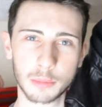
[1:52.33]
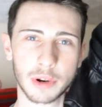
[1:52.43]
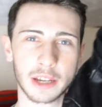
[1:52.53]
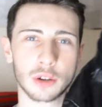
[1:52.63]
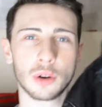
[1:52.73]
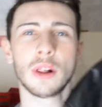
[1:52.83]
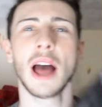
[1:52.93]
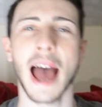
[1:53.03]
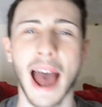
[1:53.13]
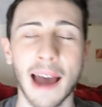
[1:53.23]

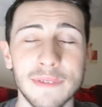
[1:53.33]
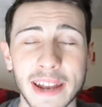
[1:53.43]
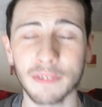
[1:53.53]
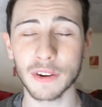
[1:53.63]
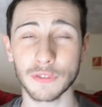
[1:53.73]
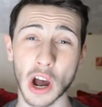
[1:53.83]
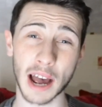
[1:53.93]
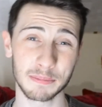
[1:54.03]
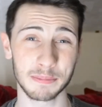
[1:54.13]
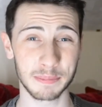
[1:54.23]
I've never
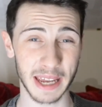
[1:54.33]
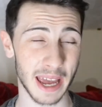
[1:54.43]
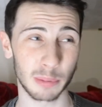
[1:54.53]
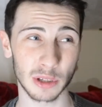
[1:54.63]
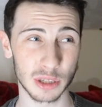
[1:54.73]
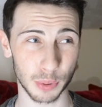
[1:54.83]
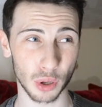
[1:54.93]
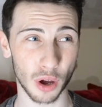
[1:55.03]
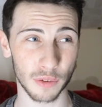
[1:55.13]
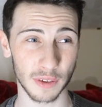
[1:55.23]
thought I'd be able to
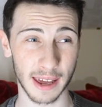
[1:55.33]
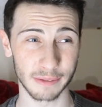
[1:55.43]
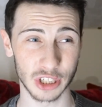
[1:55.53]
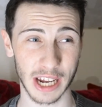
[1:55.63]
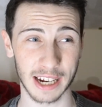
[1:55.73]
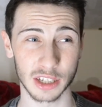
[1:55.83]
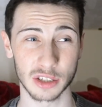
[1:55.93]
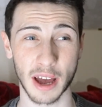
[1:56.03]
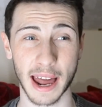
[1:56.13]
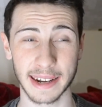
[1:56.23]
pull off a leather jacket,
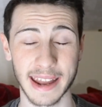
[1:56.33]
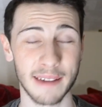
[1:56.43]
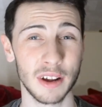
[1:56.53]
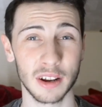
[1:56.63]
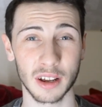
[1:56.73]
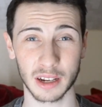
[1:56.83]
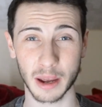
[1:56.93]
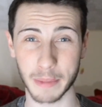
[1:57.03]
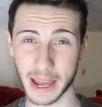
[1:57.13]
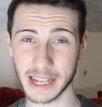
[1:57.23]
so I've never
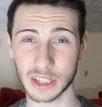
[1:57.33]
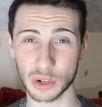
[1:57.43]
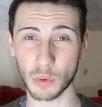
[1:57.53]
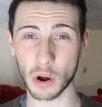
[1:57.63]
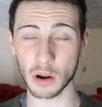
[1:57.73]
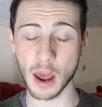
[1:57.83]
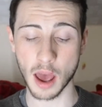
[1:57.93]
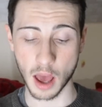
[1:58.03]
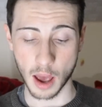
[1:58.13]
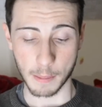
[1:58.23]
committed to one.
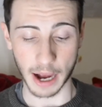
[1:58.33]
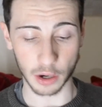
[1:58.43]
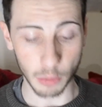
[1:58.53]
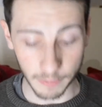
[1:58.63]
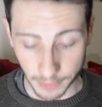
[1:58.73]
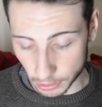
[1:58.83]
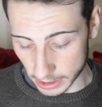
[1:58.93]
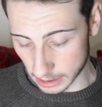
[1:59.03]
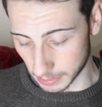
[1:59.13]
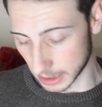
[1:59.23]
But I got one for
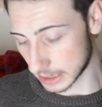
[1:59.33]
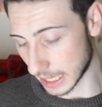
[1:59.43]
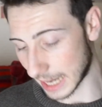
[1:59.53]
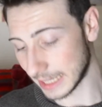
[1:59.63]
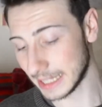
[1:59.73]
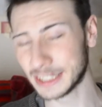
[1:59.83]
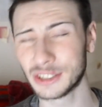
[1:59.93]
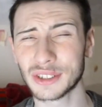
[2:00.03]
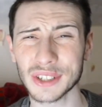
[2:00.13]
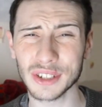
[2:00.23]
Christmas, and it
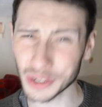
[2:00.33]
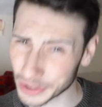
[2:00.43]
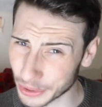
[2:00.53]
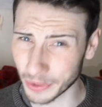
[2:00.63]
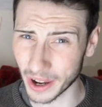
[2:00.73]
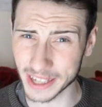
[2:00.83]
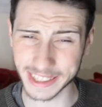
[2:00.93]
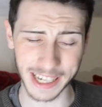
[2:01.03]
doesn't look the worst.